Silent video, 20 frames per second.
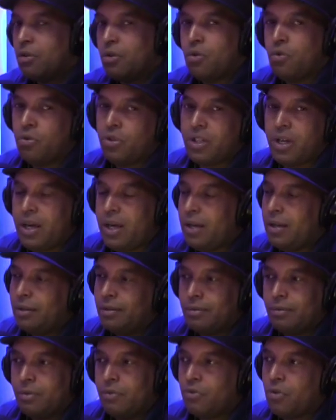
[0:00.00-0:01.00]
Cool J,
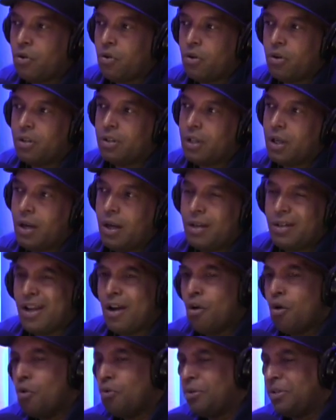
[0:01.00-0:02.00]
of course. That
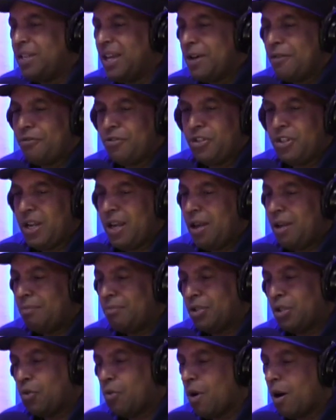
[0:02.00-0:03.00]
whole Def Jam
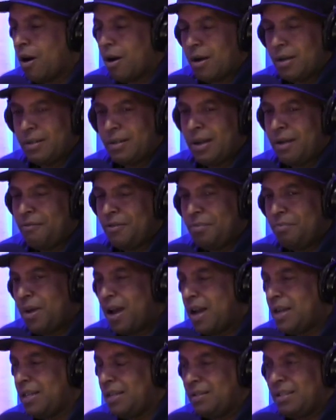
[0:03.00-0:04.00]
squad,
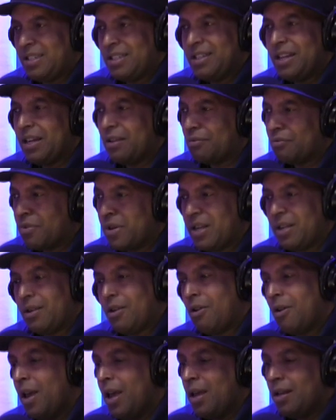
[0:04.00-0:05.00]
everybody, Slick Rick,
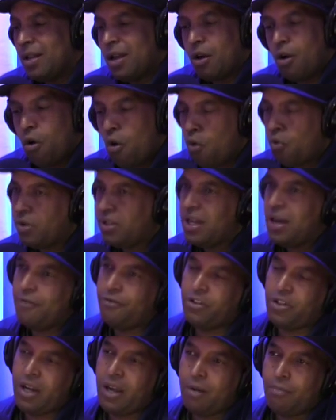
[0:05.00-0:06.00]
uh, that whole
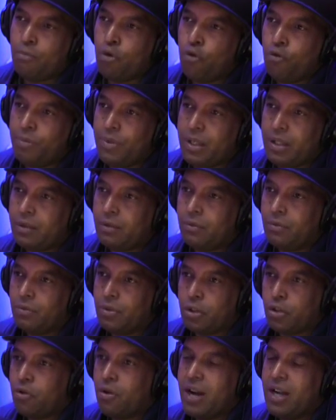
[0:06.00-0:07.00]
Def Jam movement
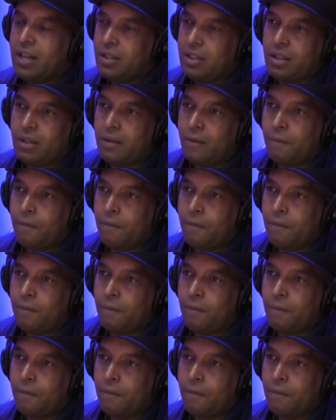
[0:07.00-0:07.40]
was yeah. crazy.